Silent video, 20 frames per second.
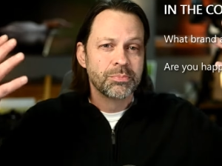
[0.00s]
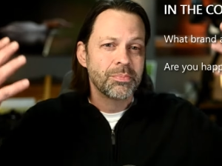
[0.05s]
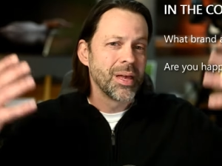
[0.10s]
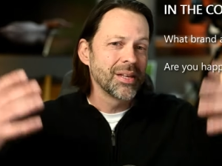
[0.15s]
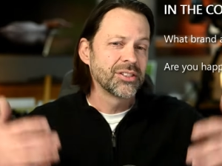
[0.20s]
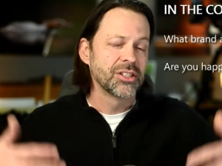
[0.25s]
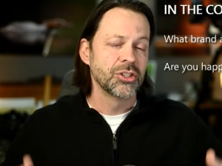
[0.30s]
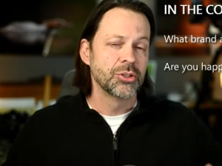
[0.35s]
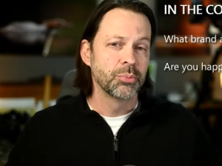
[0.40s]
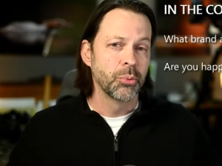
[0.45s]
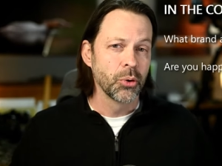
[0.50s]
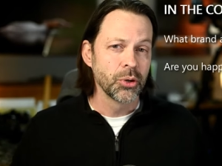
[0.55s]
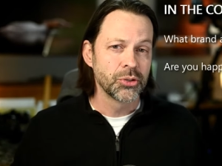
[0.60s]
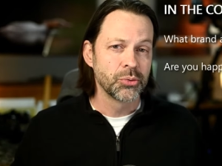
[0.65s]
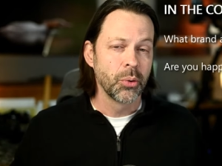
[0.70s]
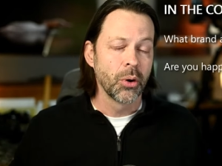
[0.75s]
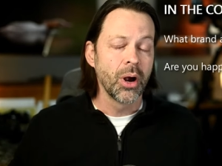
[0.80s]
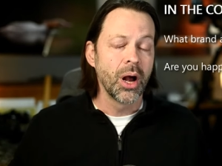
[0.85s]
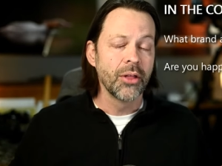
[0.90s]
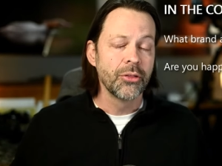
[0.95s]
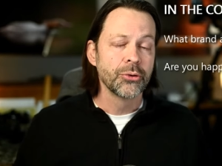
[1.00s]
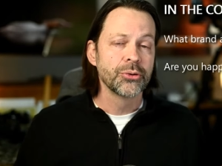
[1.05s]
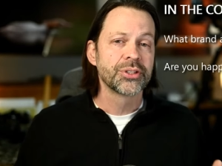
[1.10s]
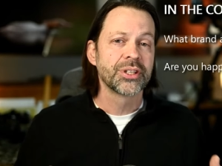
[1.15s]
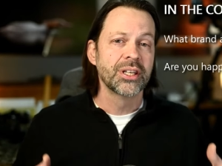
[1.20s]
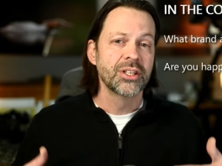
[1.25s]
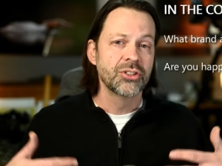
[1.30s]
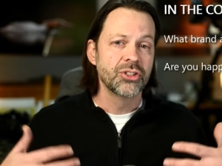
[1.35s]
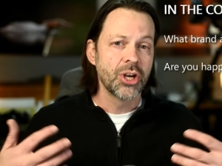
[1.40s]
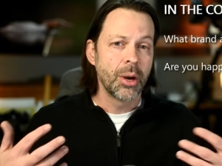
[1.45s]
message boards where others
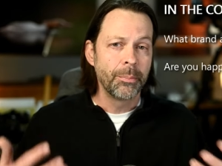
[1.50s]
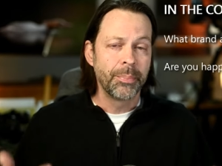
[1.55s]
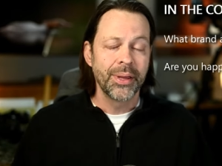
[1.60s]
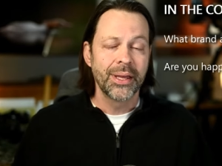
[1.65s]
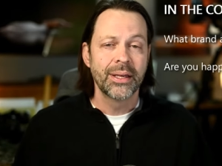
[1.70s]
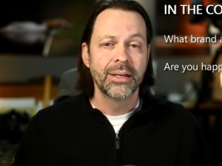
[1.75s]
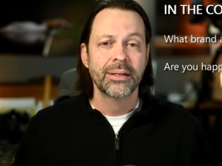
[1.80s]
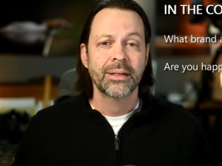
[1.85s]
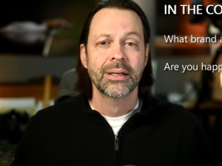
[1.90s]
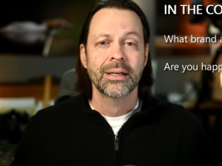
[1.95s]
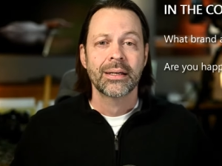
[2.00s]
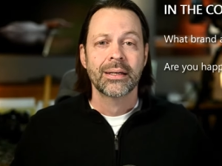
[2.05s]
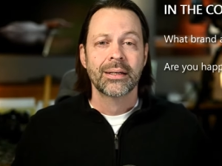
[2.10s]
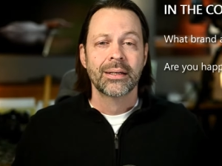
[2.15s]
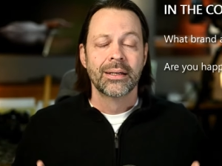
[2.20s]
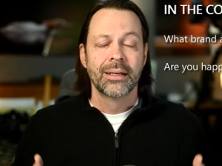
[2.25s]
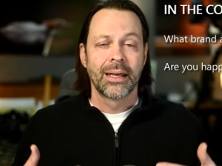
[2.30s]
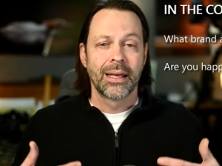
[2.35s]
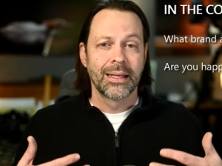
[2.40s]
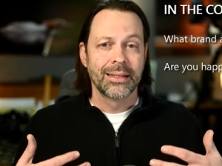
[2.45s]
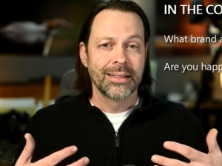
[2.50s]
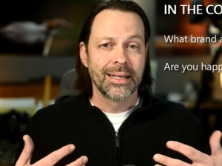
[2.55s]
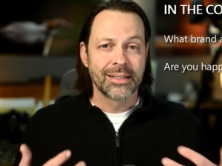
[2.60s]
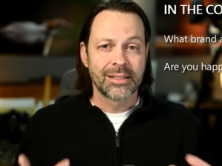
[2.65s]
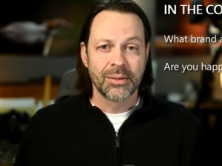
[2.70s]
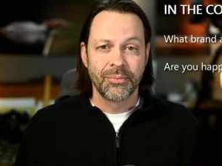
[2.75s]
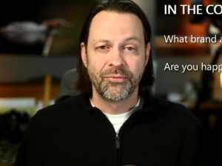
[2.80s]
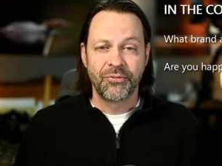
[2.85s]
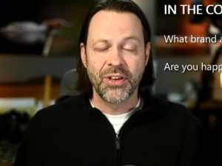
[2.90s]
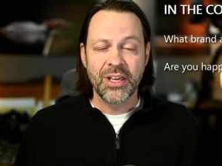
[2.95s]
can jump in and get
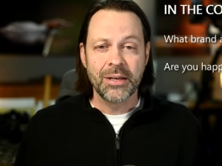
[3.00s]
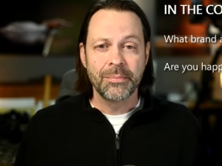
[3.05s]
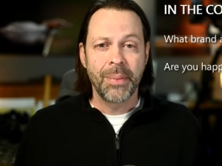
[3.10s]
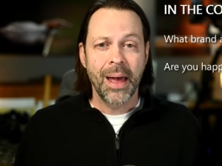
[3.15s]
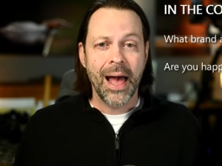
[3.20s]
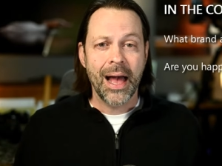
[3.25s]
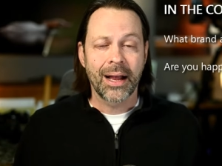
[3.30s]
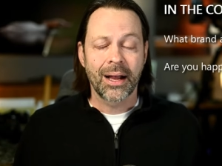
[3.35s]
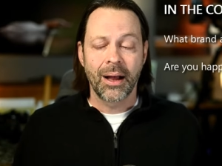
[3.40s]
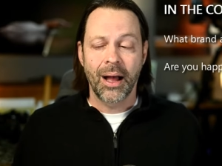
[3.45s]
some feedback.